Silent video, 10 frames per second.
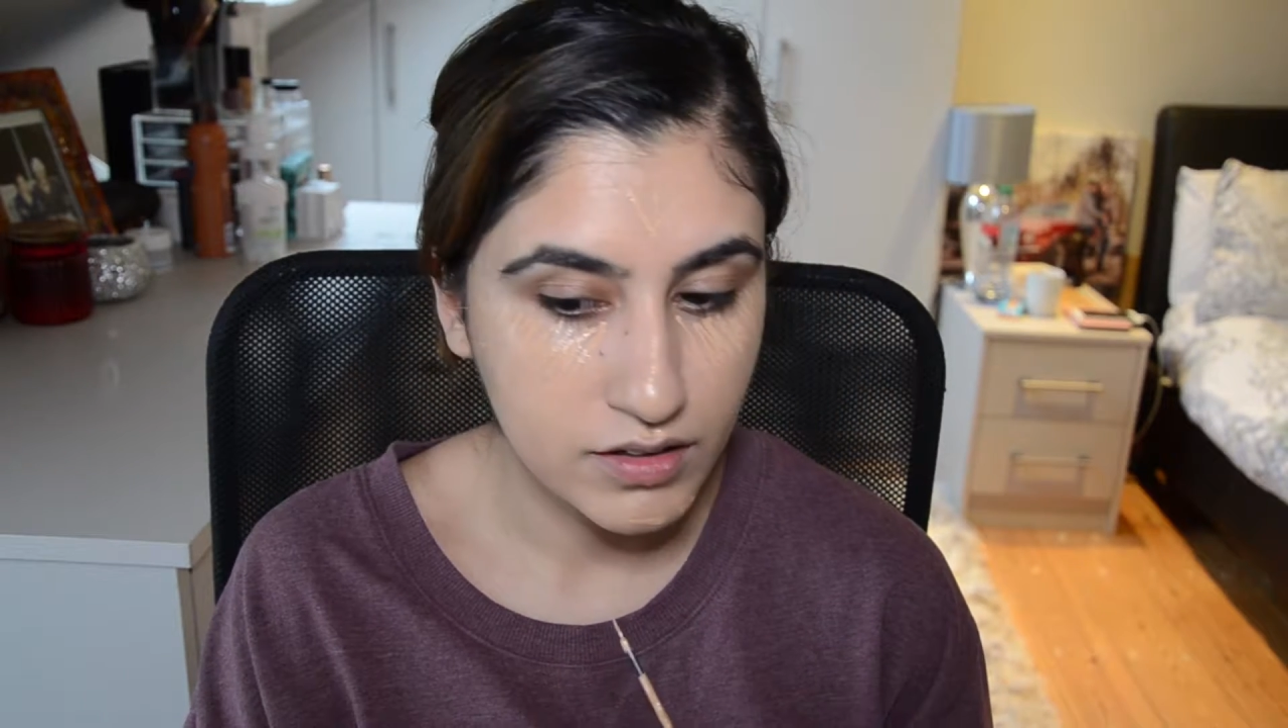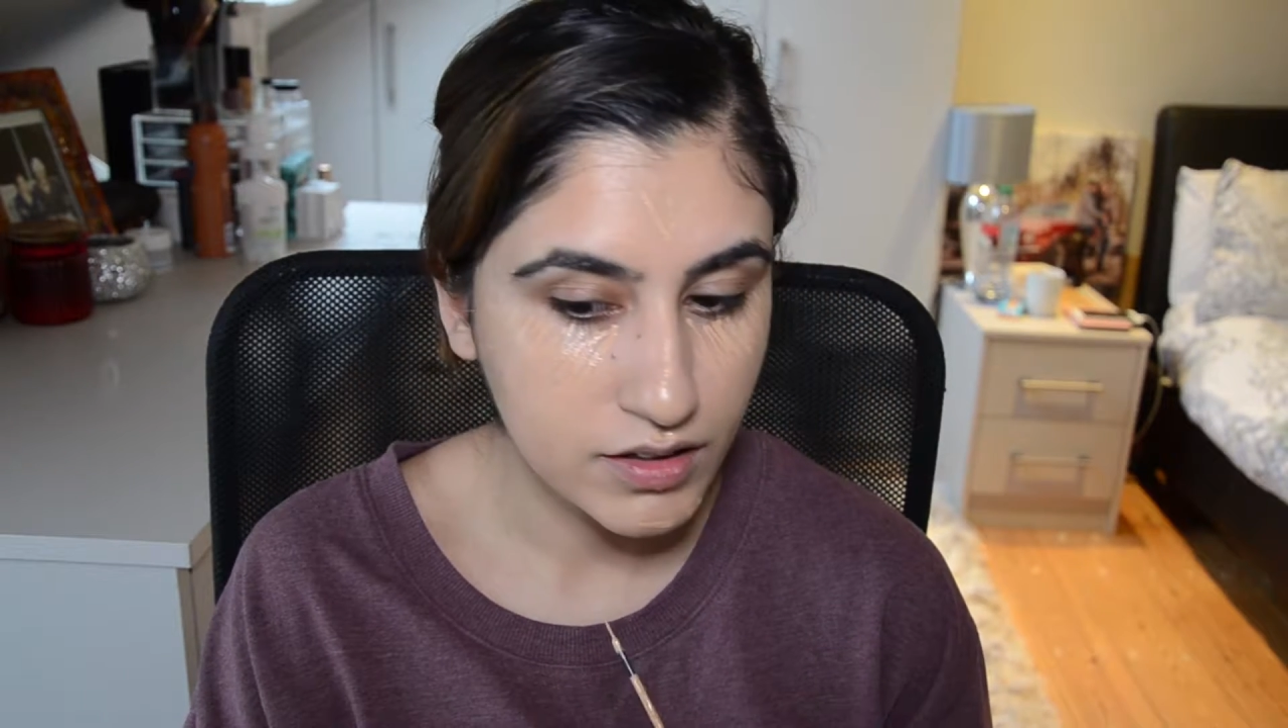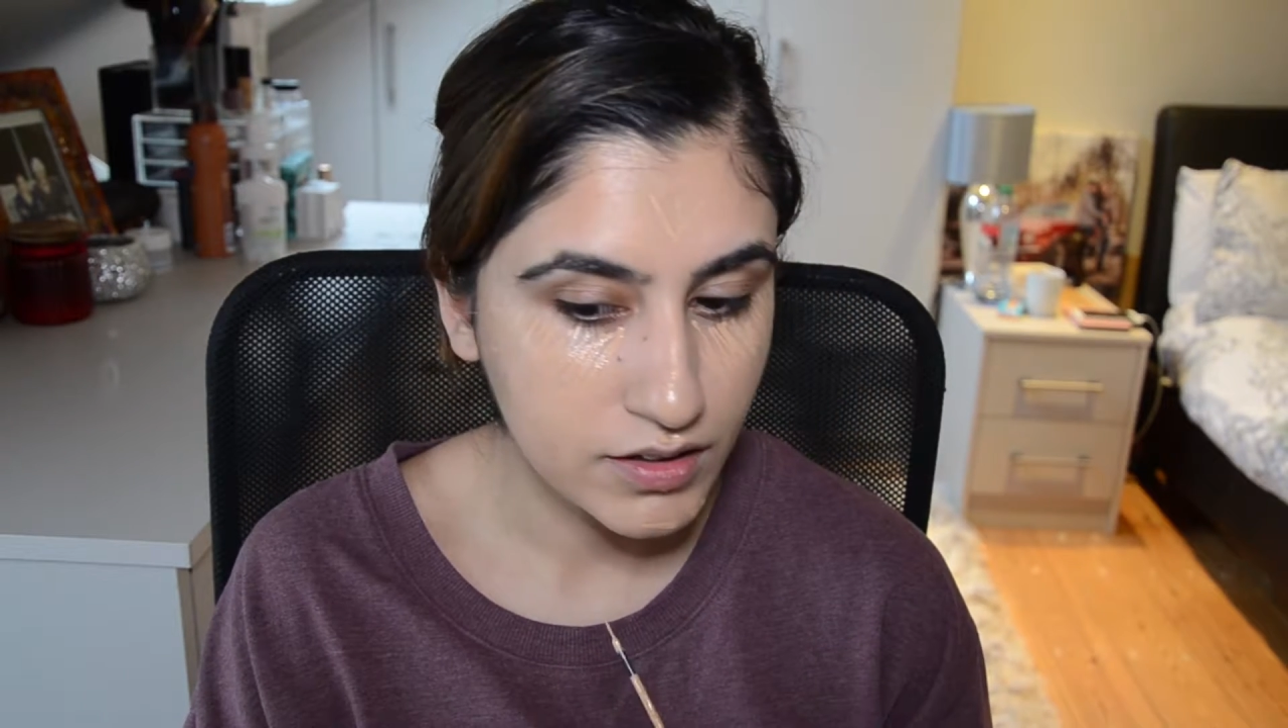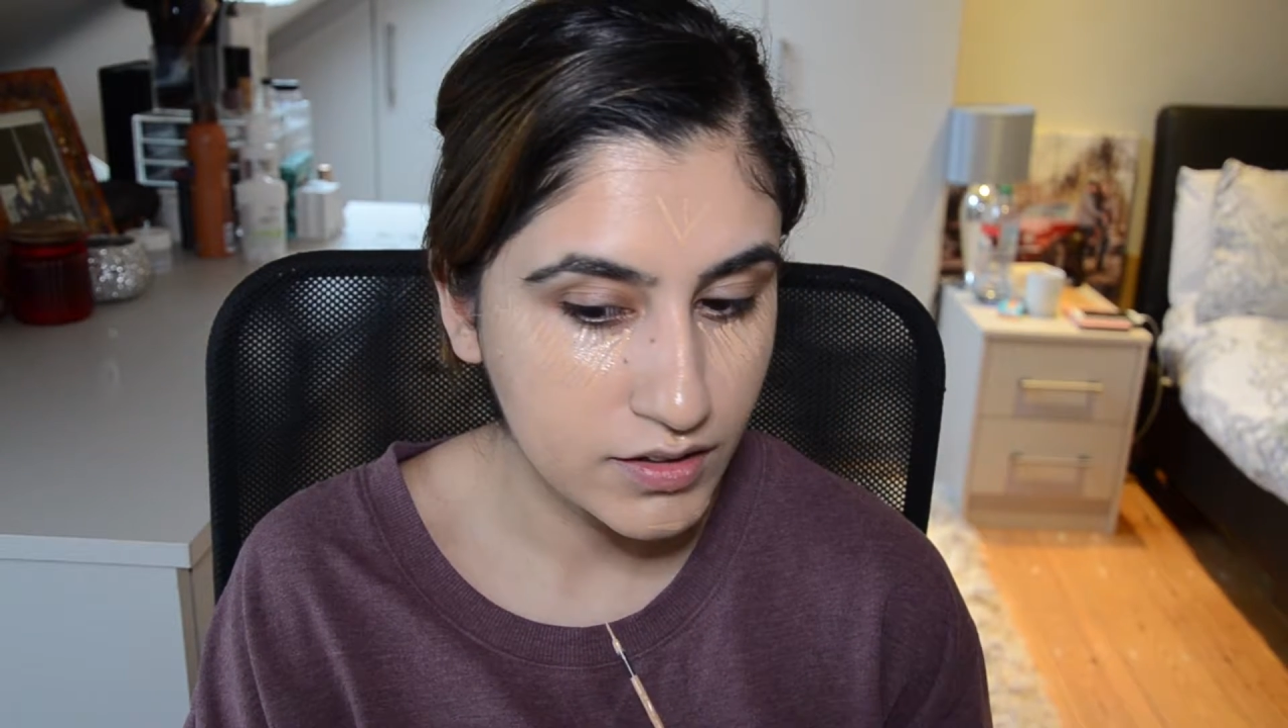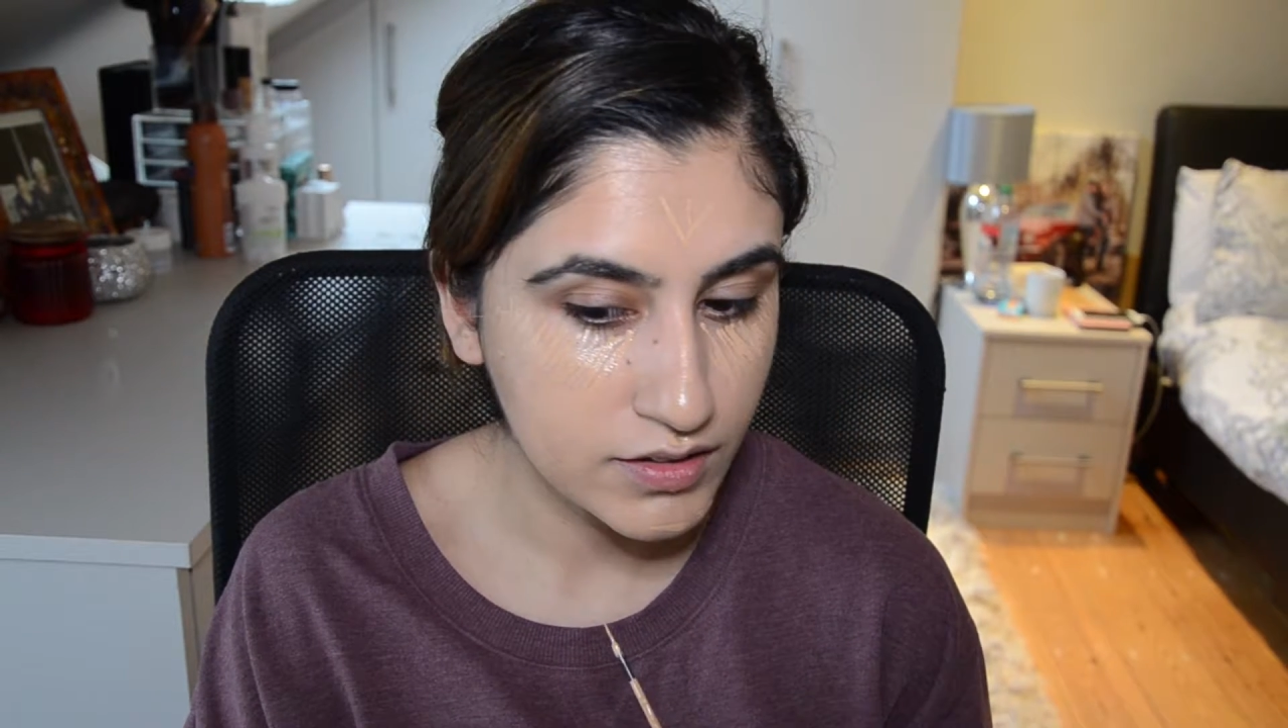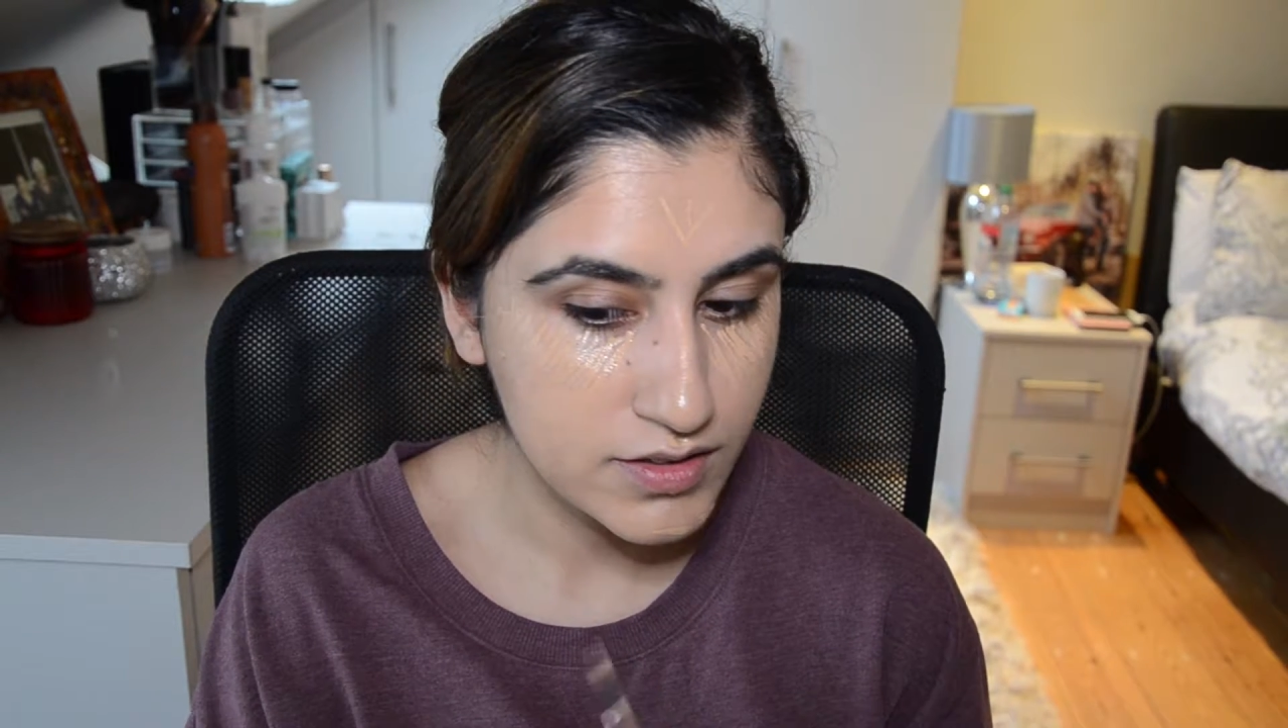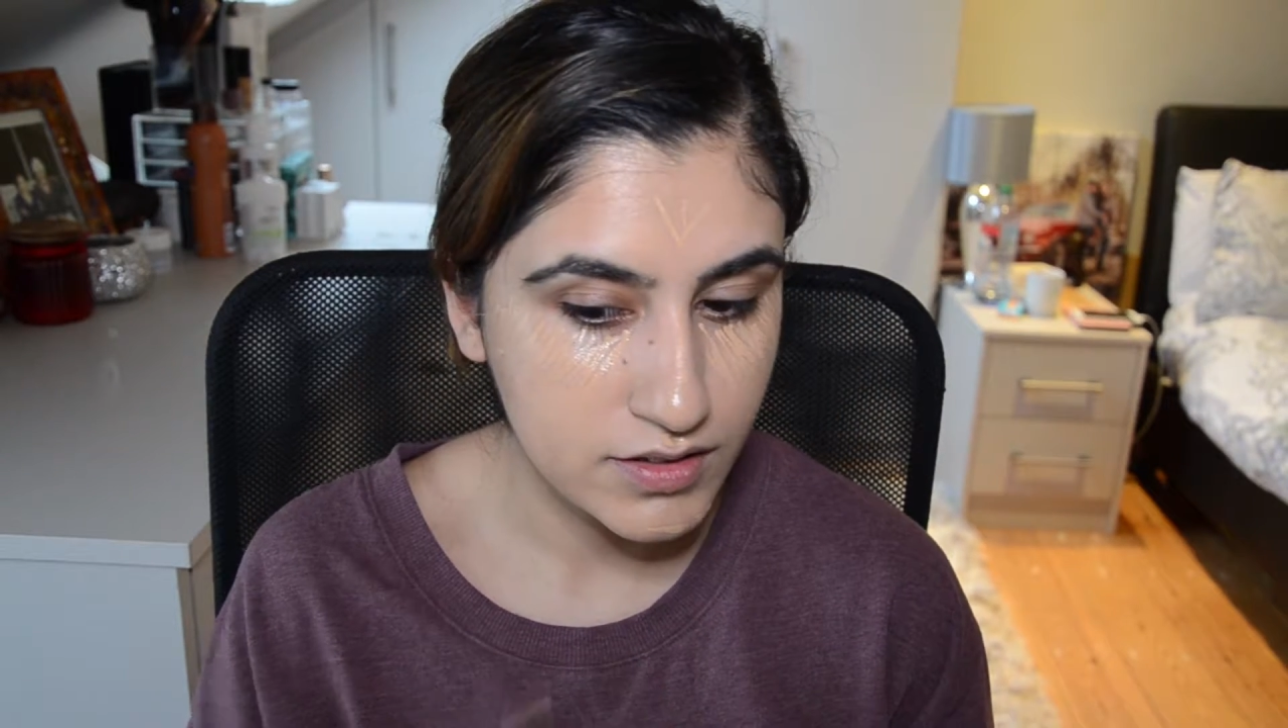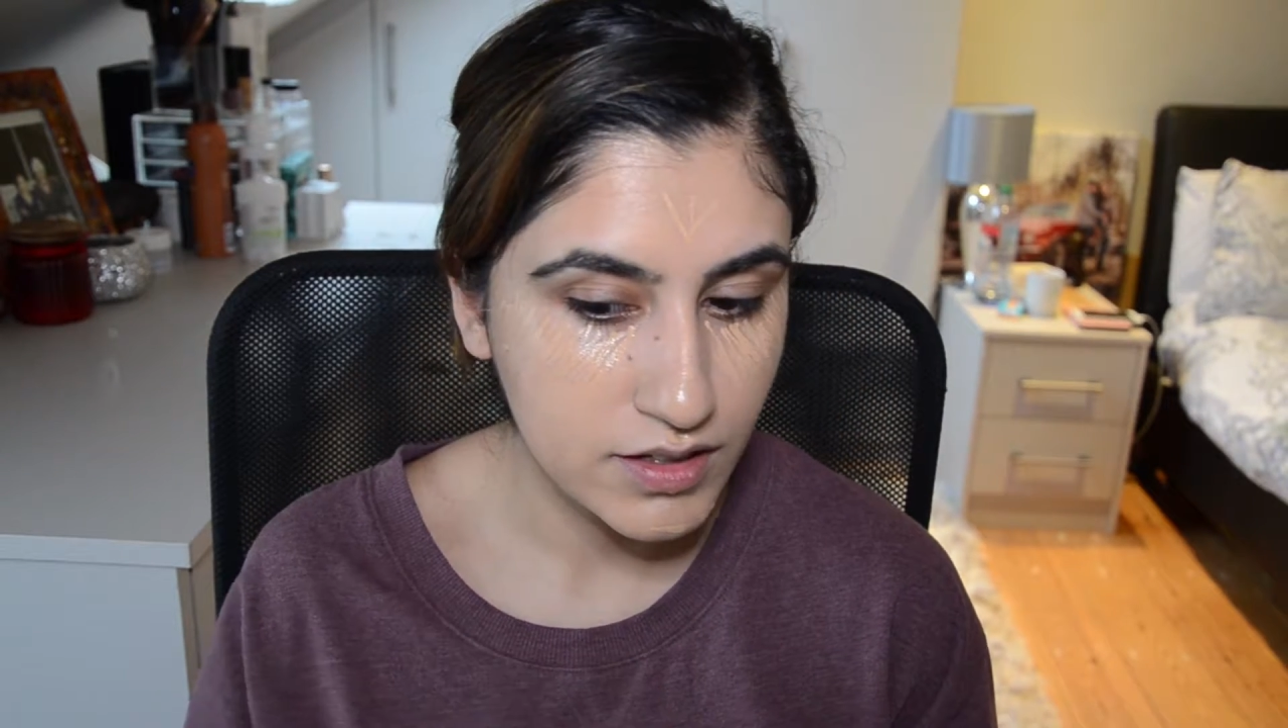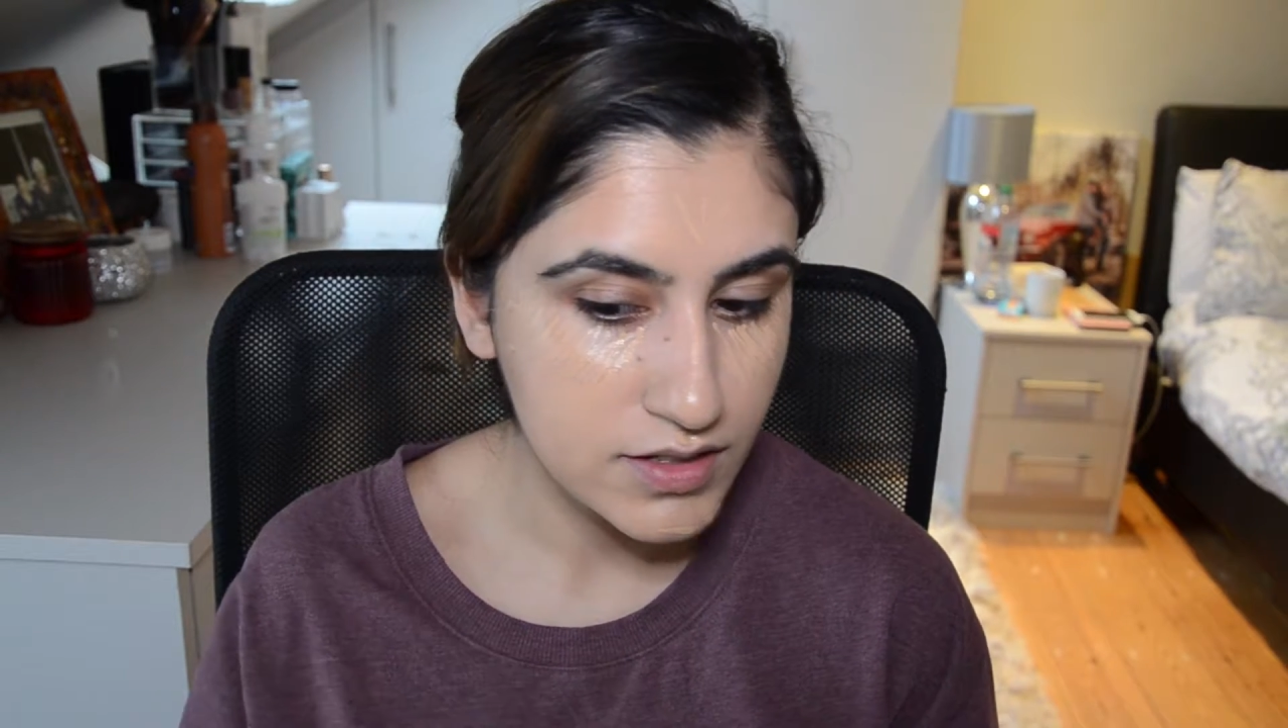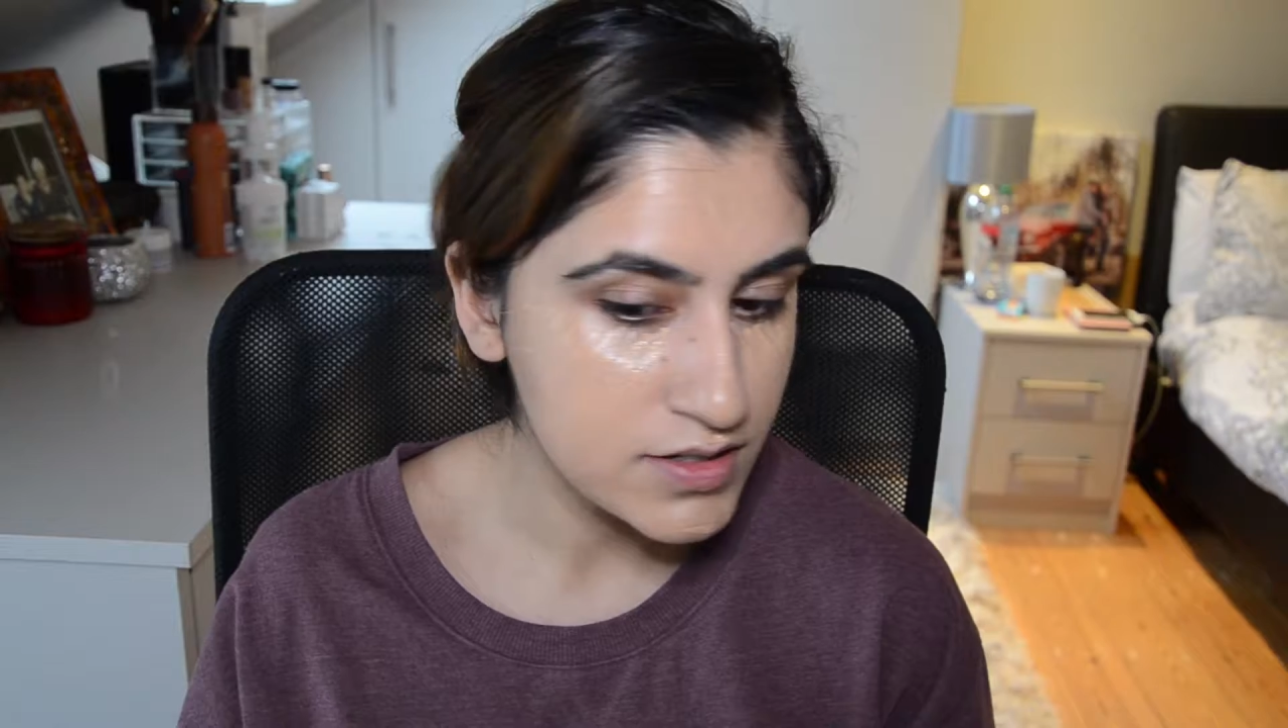And
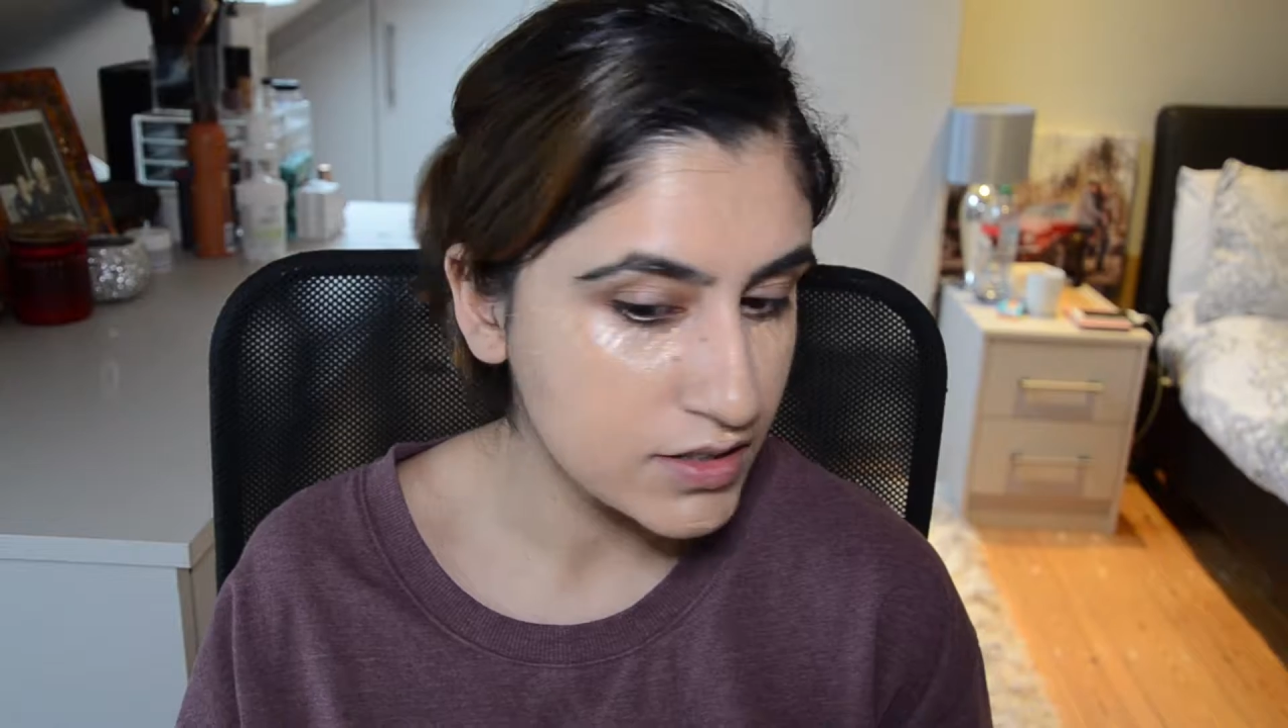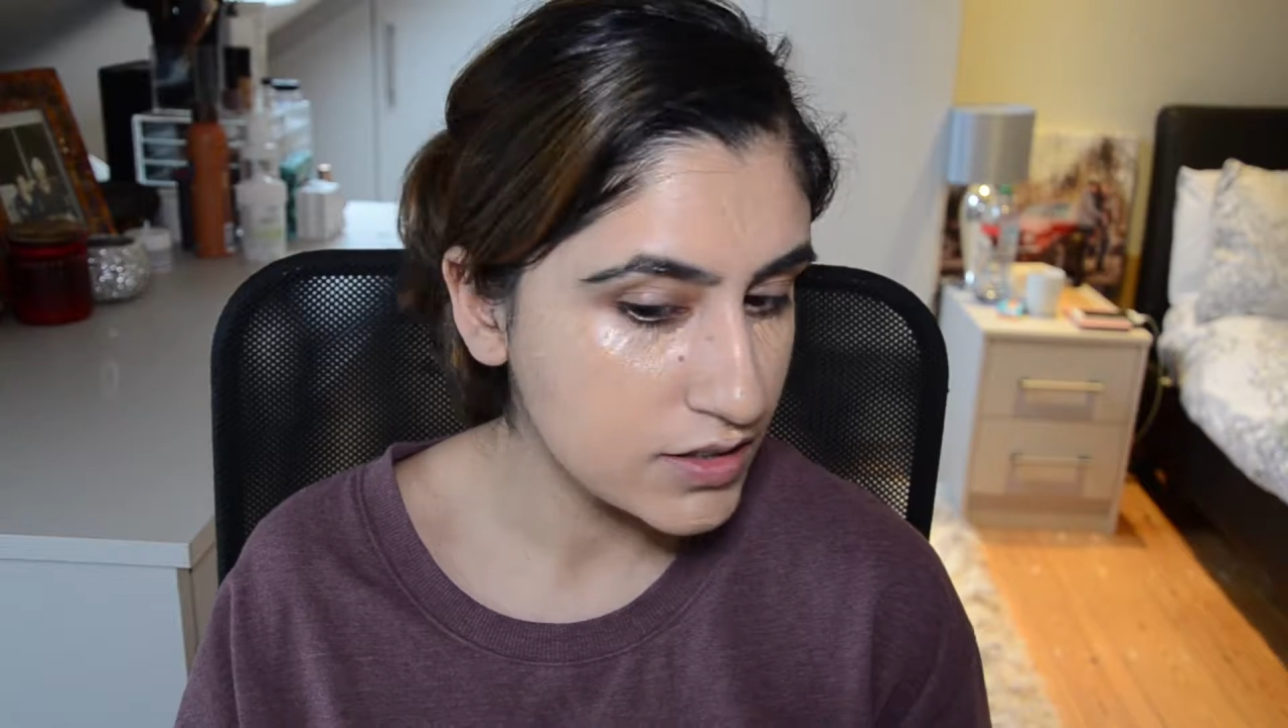that